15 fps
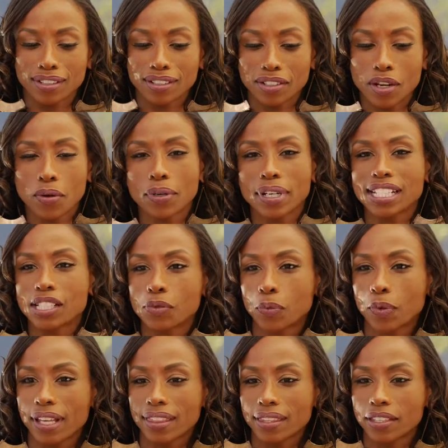noticed
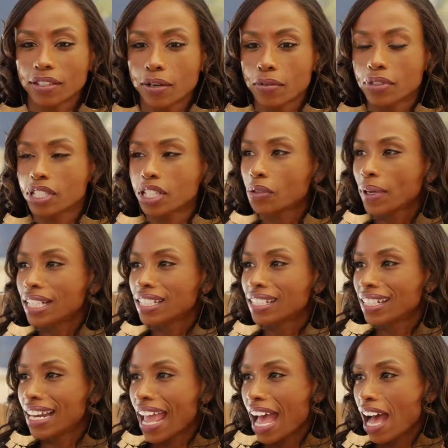with, the
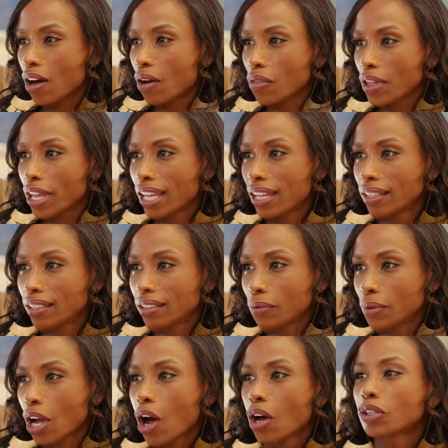generation now.
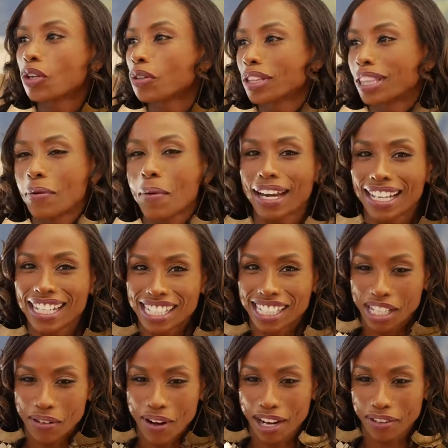We all know that they want
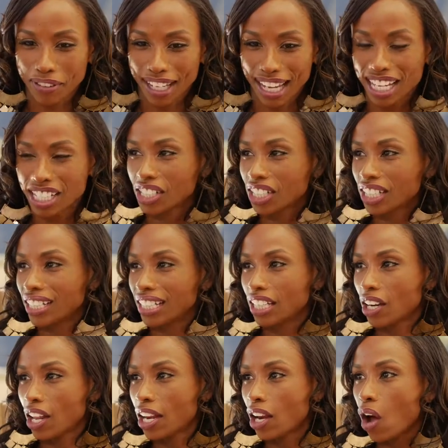instant
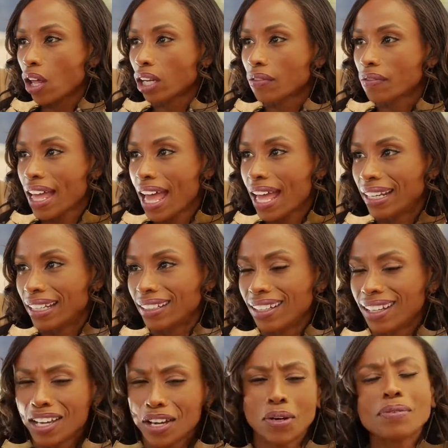gratification and all of that. And
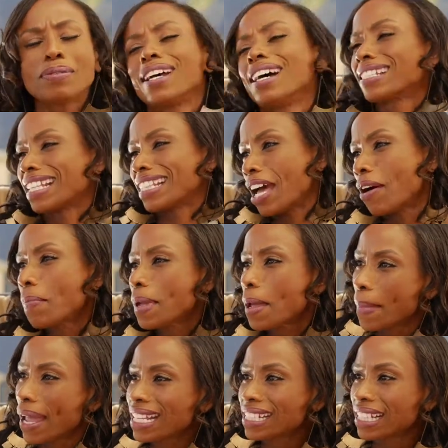who doesn't? That would be
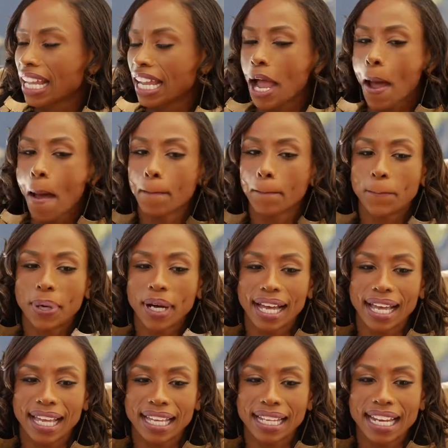amazing.
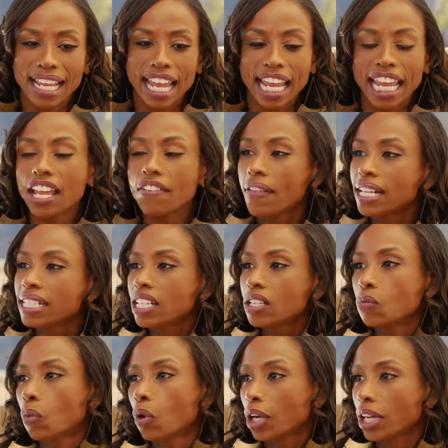But if I
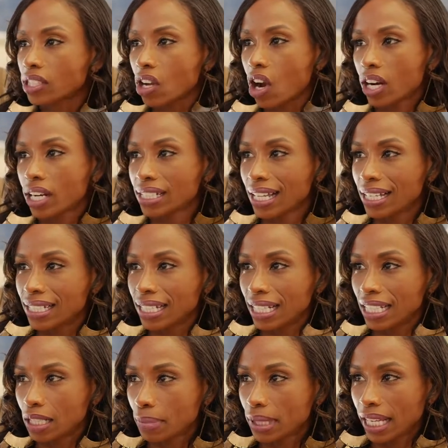didn't work as hard as I did
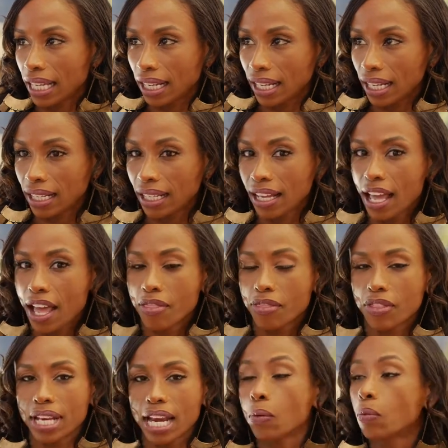in the beginning,
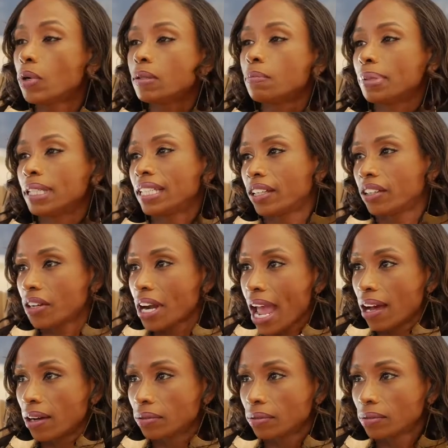then I wouldn't be here
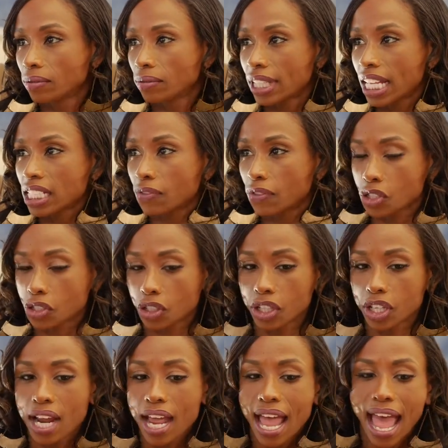now. That's for
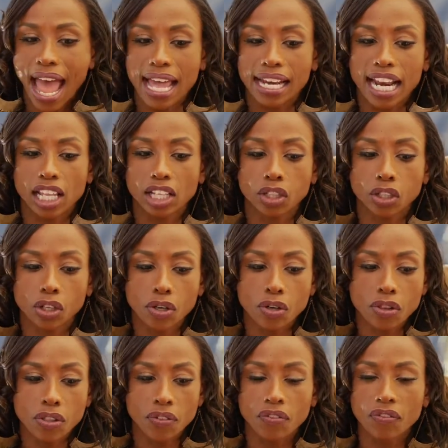sure. And I
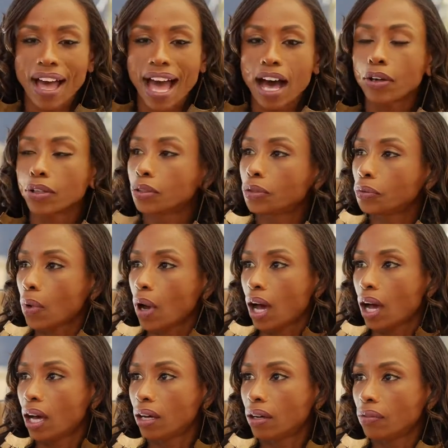learned the value
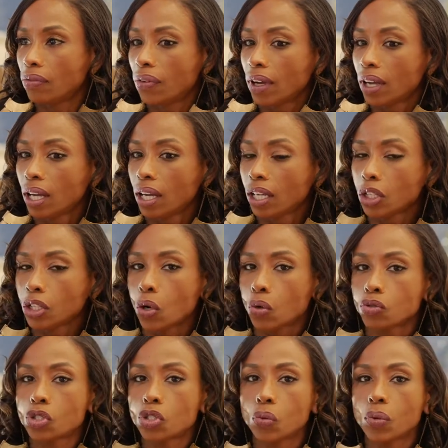of,
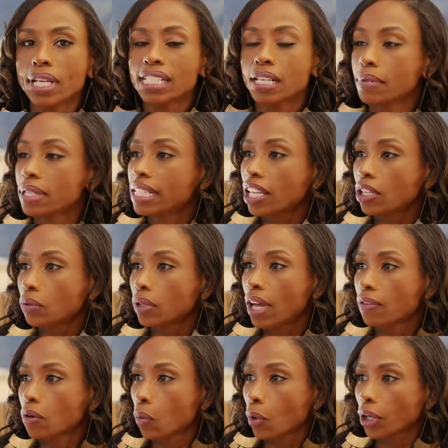doing something that you
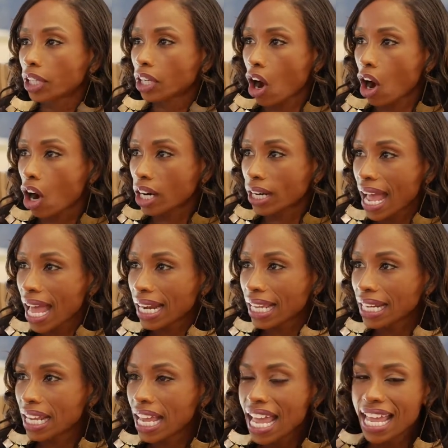love and working hard at
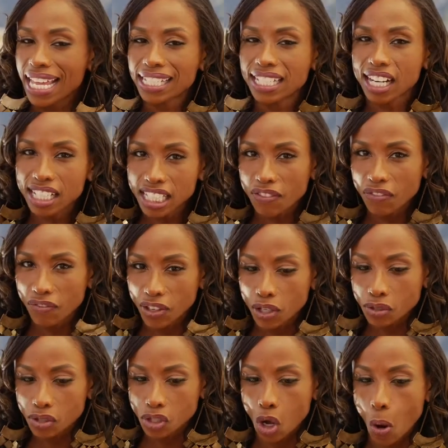it. It doesn't
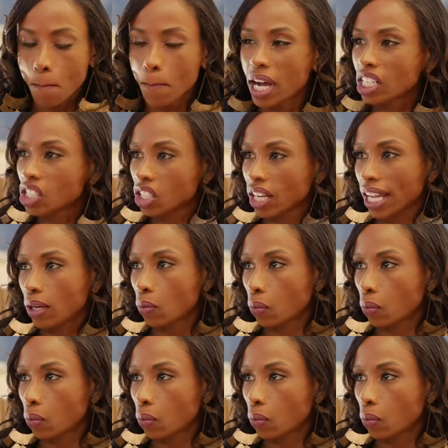feel so much like